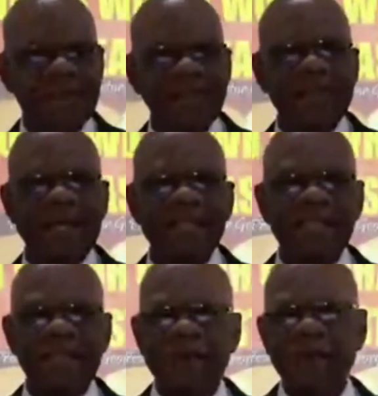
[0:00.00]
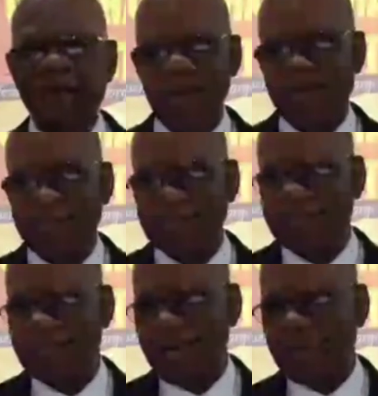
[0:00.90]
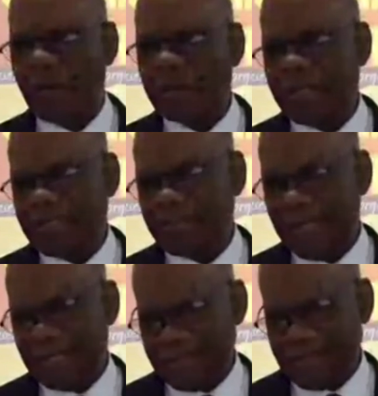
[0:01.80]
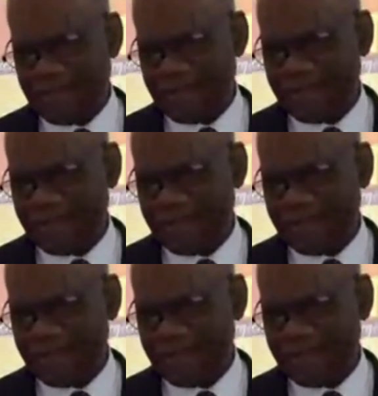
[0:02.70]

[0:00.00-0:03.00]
tells us more about this beast.